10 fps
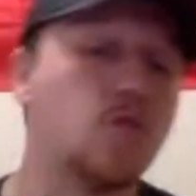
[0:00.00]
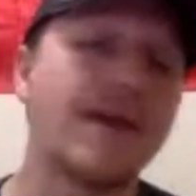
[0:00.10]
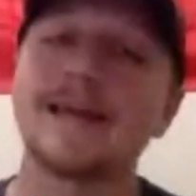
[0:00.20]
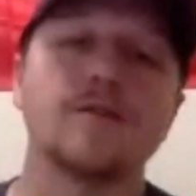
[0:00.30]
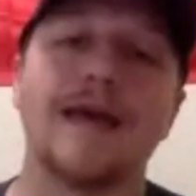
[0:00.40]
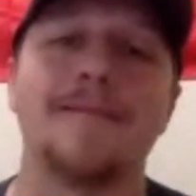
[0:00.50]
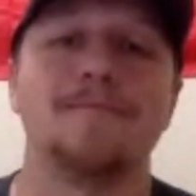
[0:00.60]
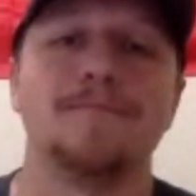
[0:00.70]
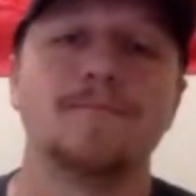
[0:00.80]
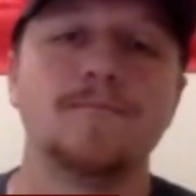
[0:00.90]
You can't do that.
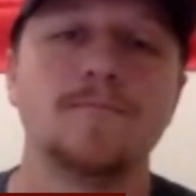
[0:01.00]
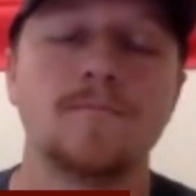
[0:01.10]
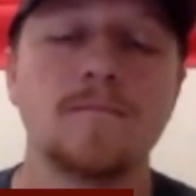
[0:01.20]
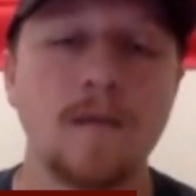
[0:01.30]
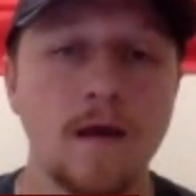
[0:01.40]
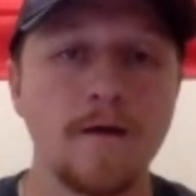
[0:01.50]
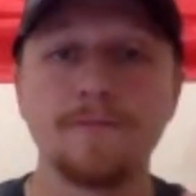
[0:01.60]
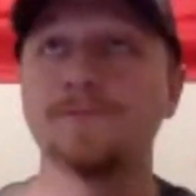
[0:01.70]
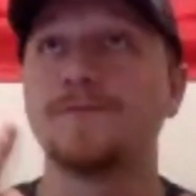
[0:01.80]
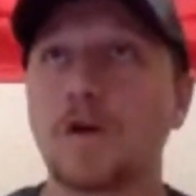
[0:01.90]

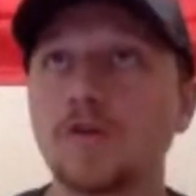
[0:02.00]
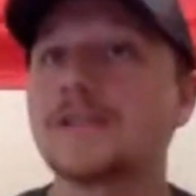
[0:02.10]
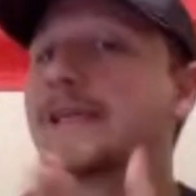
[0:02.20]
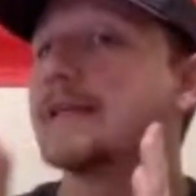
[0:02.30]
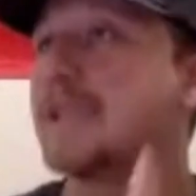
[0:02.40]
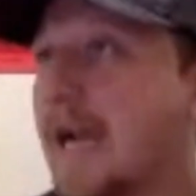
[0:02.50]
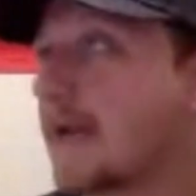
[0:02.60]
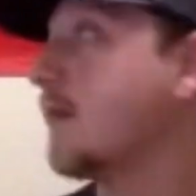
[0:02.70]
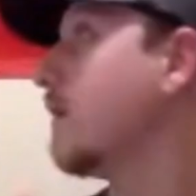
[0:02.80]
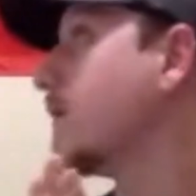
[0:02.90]
First,
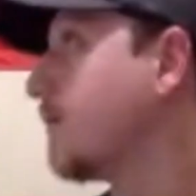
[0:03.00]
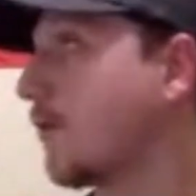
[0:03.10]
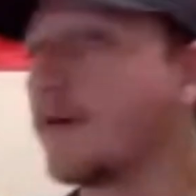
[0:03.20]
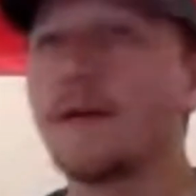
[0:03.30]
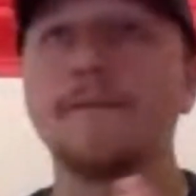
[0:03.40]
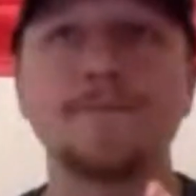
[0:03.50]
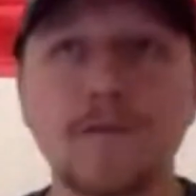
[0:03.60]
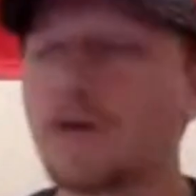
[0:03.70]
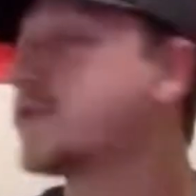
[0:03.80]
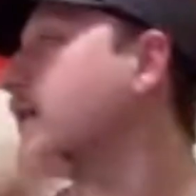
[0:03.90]
second, third,
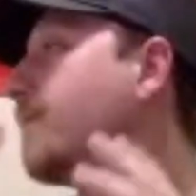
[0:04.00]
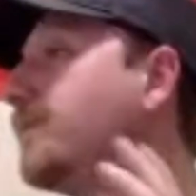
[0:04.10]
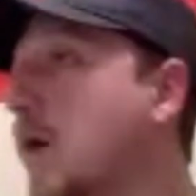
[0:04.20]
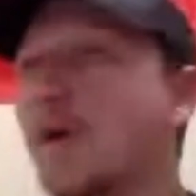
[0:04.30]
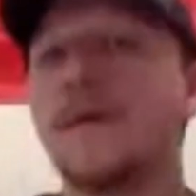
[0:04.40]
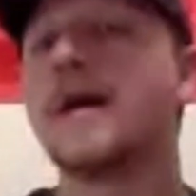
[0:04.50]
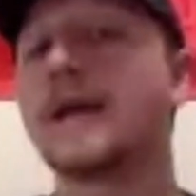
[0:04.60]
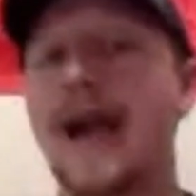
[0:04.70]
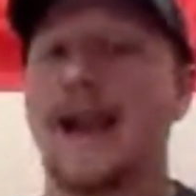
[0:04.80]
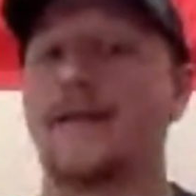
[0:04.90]
first, boom,
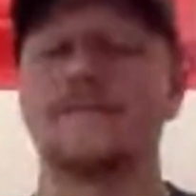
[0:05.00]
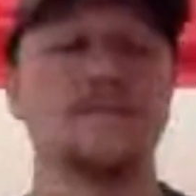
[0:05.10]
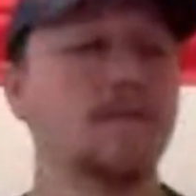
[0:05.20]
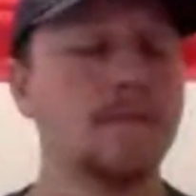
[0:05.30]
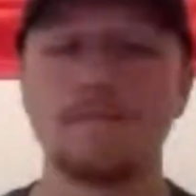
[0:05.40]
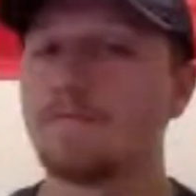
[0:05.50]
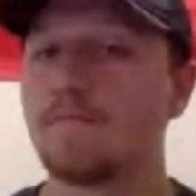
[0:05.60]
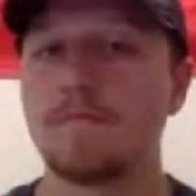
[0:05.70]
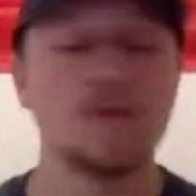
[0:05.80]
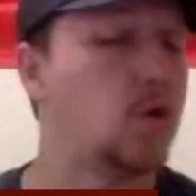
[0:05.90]
got
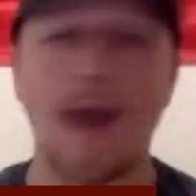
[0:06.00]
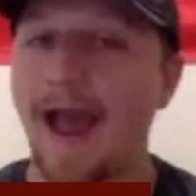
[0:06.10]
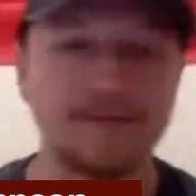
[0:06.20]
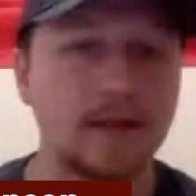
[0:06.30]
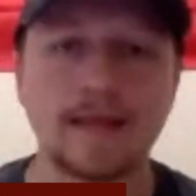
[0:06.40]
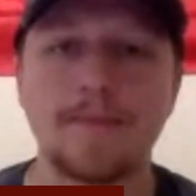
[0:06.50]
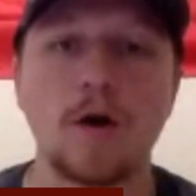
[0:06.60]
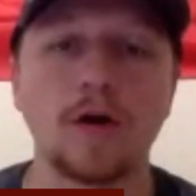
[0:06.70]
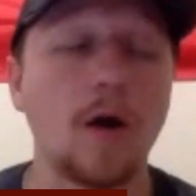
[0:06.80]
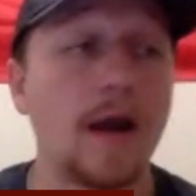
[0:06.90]
it. You have to let that
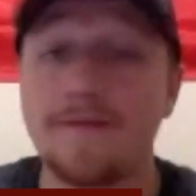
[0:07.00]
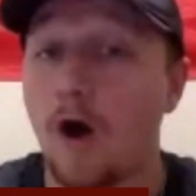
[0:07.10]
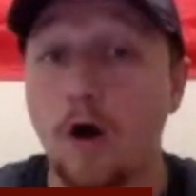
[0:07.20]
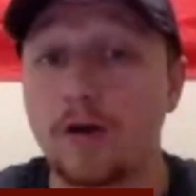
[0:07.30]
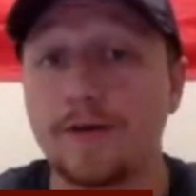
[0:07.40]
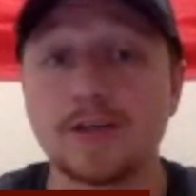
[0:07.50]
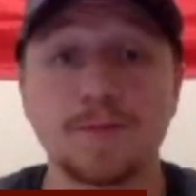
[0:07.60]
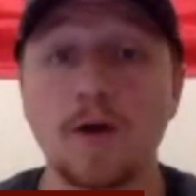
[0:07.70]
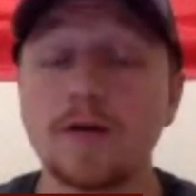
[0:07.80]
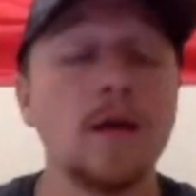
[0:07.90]
ball go. And if all your reads are
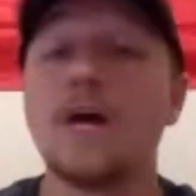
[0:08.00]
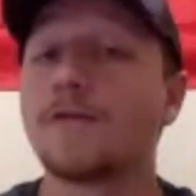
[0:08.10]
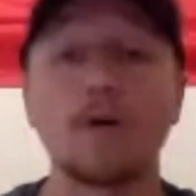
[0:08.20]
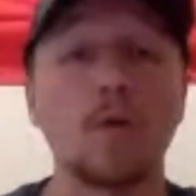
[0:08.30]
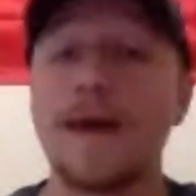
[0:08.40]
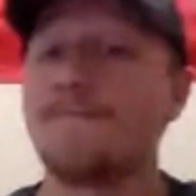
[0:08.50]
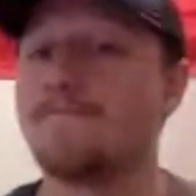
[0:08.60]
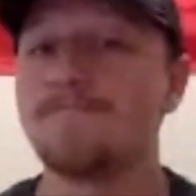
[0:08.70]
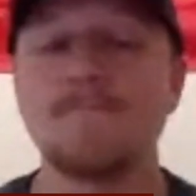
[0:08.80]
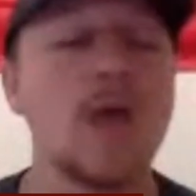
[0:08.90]
broken, throw it away.
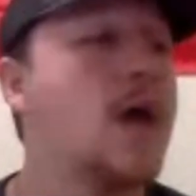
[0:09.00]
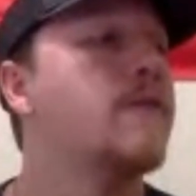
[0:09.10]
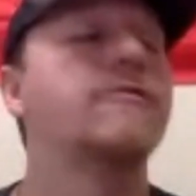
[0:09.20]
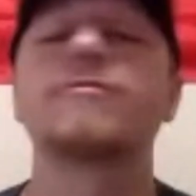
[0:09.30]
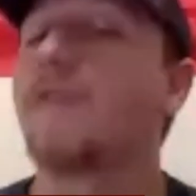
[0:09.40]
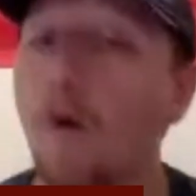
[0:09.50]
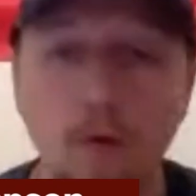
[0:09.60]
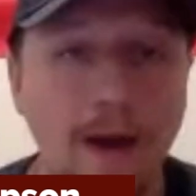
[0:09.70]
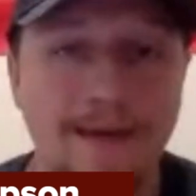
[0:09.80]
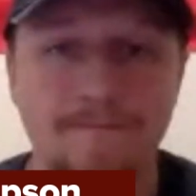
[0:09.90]
Throw it
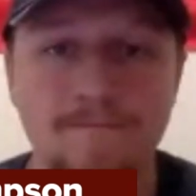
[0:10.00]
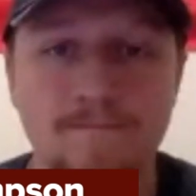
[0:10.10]
away.